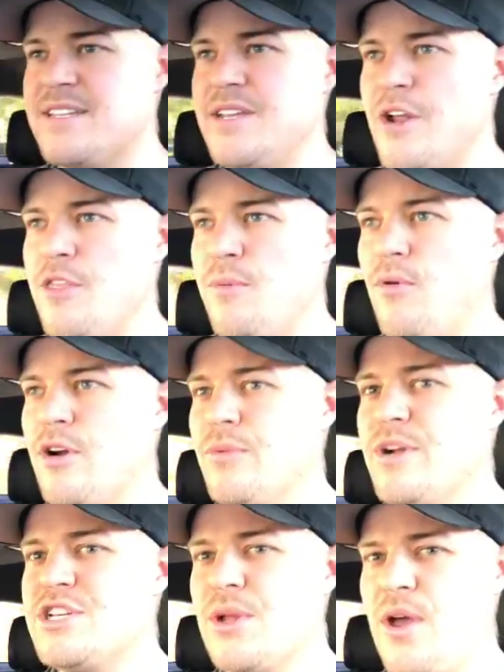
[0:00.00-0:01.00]
you know, the point at
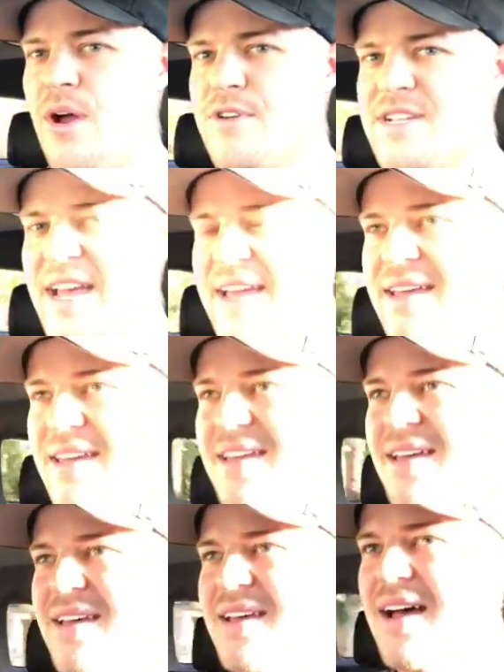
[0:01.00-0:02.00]
which it'll overtake.
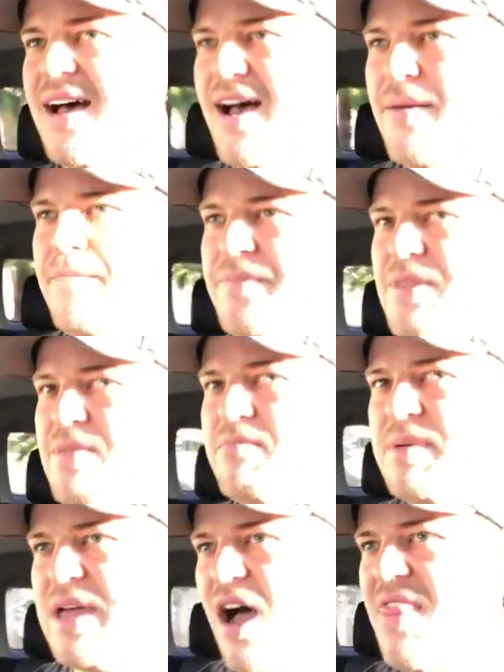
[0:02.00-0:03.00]

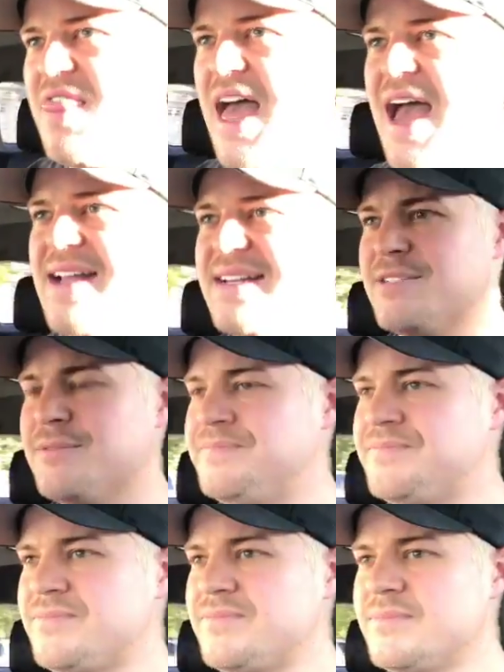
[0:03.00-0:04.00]
Beyond that,
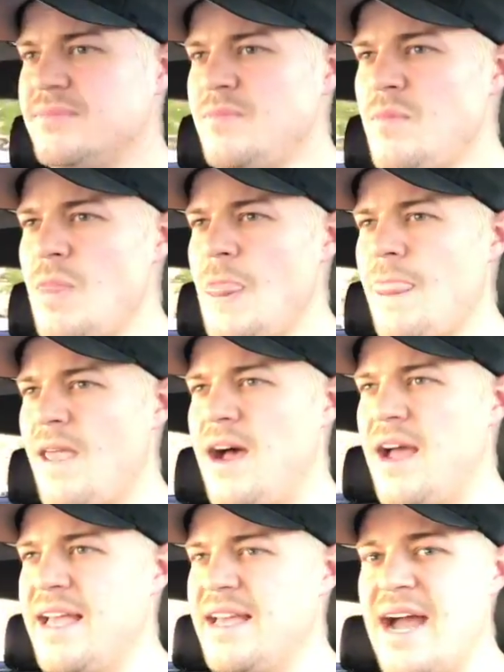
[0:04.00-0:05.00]

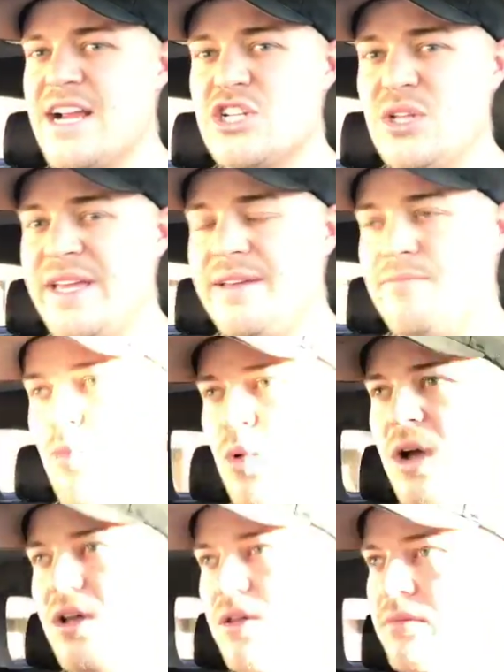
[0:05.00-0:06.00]
it actually
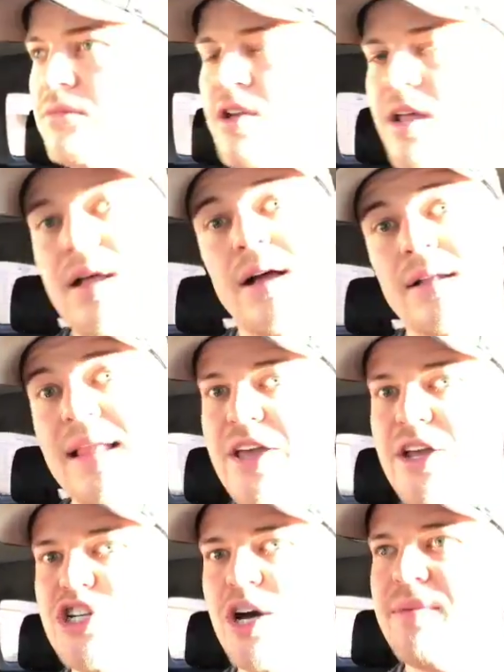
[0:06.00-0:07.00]
will allow you
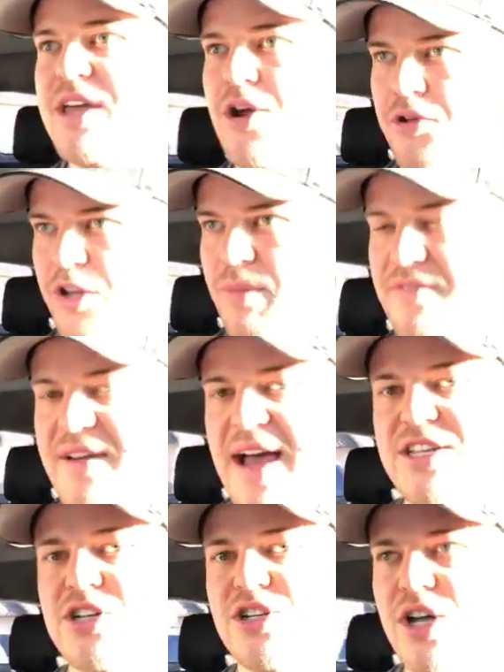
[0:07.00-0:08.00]
to jump gear a little bit
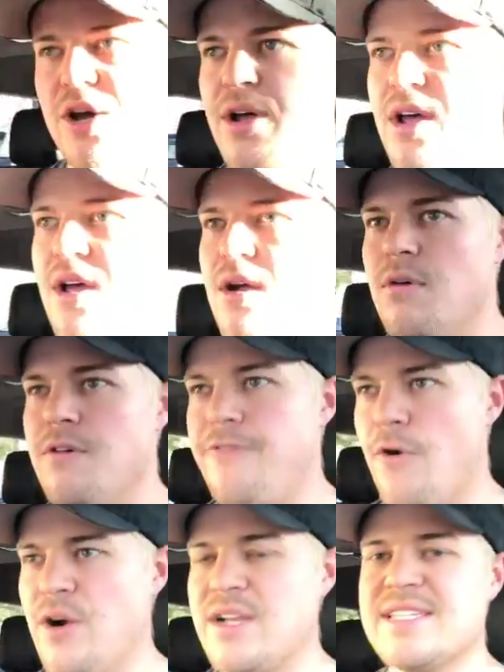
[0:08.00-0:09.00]
faster. So
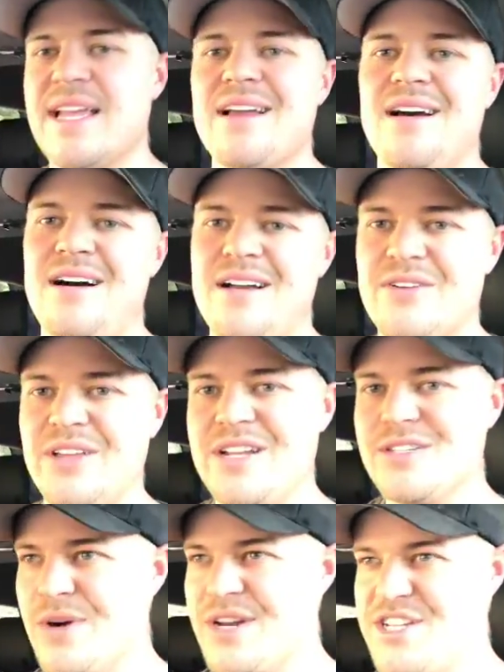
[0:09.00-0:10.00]
before, it's like, oh, it really
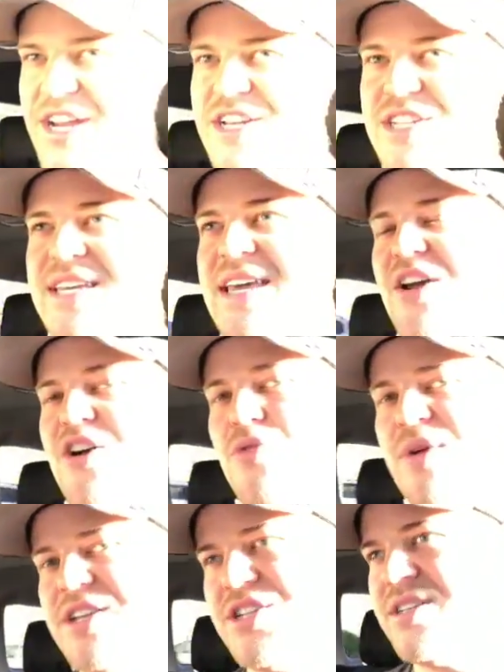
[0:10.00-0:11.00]
doesn't want to change gear,
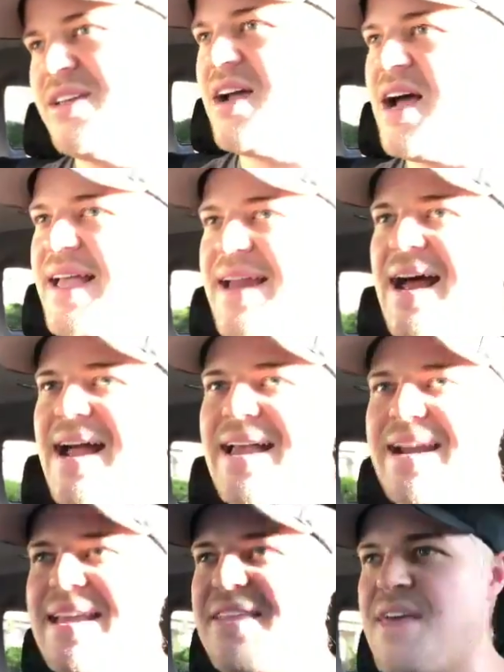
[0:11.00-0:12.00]
which, you know, I
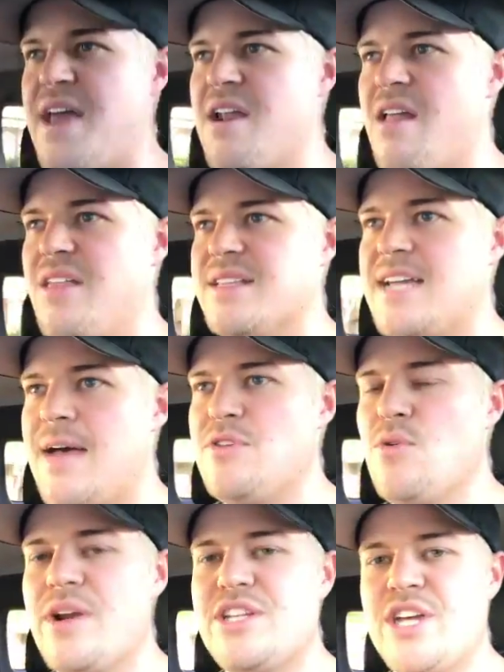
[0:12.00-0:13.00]
kind of get that all the time.
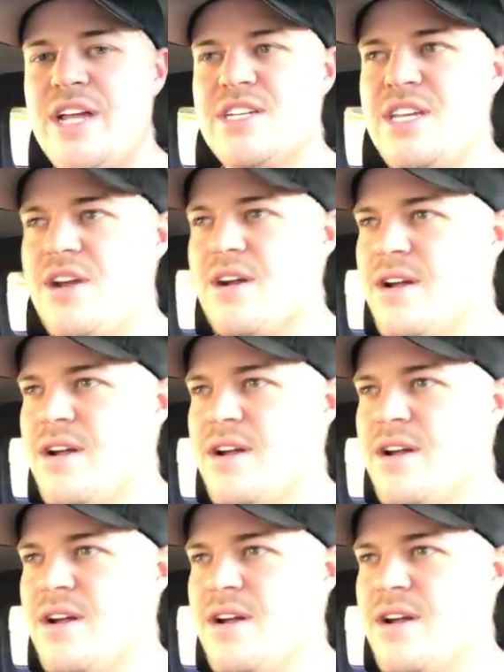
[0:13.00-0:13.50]
You want to change gear,